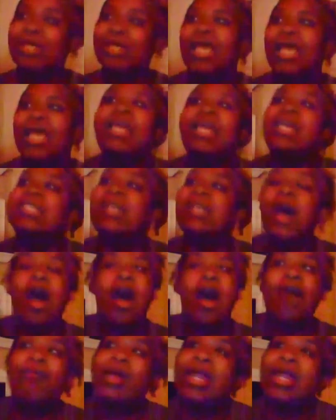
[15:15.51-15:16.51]
Like he has
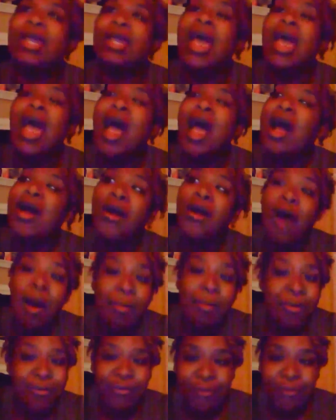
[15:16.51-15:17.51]
already
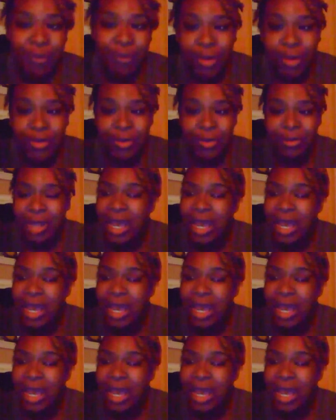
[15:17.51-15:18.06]
gone before you.